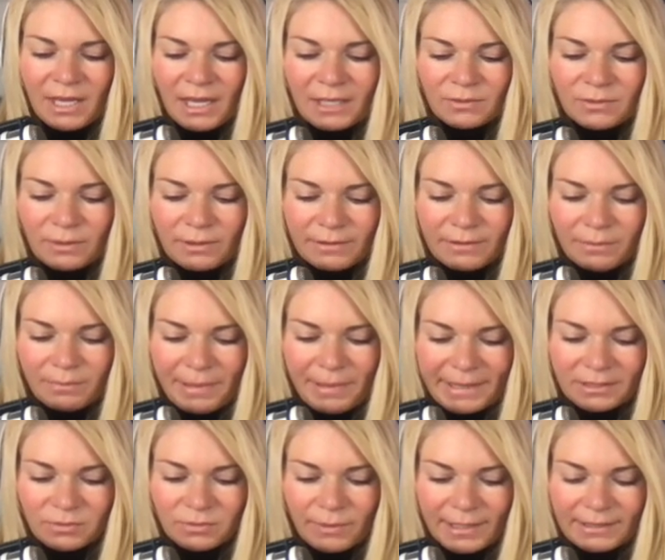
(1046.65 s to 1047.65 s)
is one of the
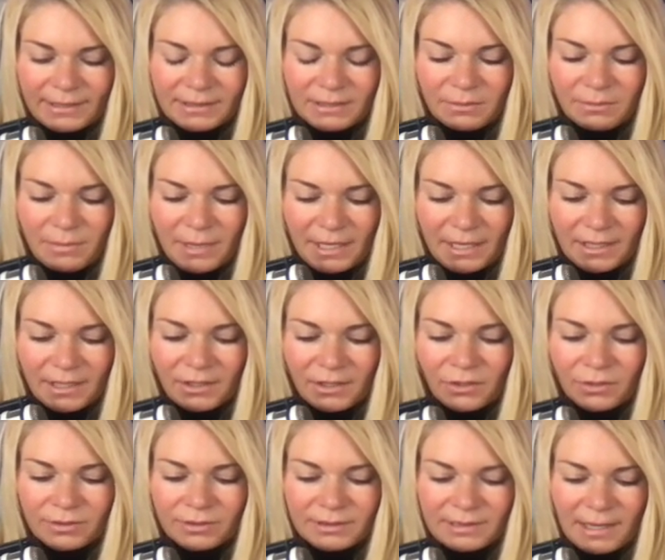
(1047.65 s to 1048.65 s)
best ways to make
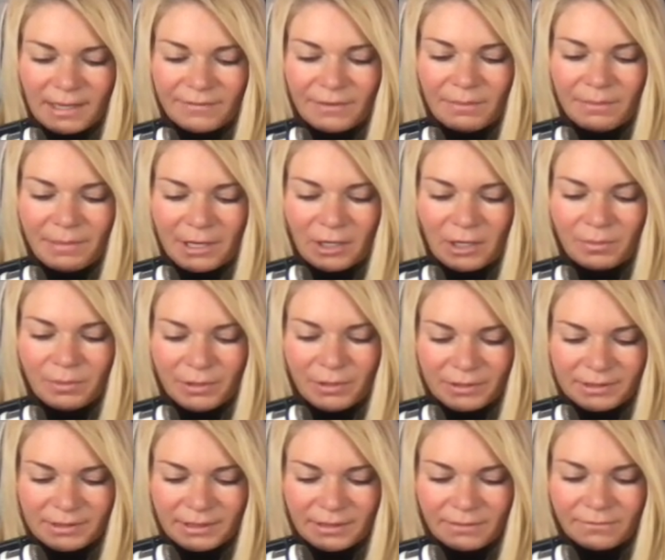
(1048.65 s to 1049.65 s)
yourself a better
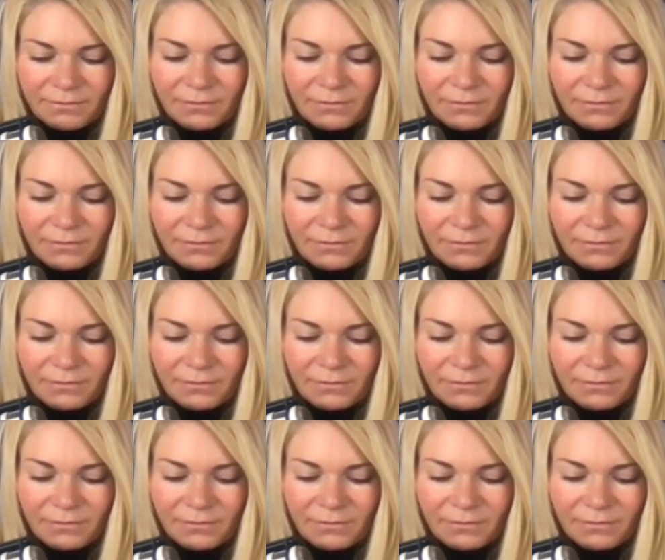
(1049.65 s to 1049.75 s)
person.